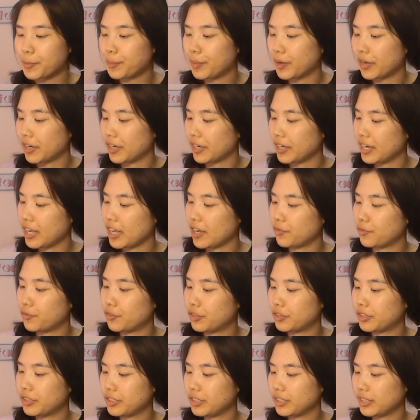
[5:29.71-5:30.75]
but it
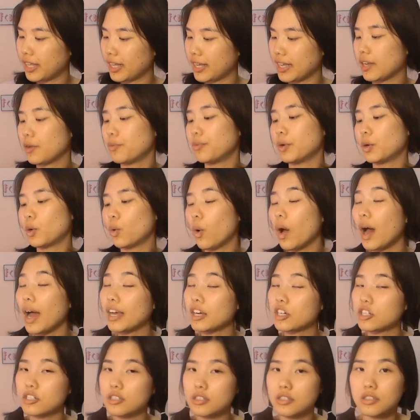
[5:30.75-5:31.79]
really, like, it
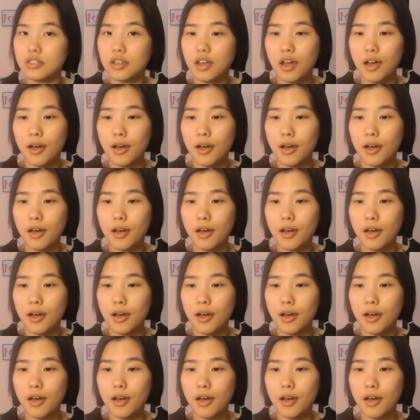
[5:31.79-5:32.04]
requires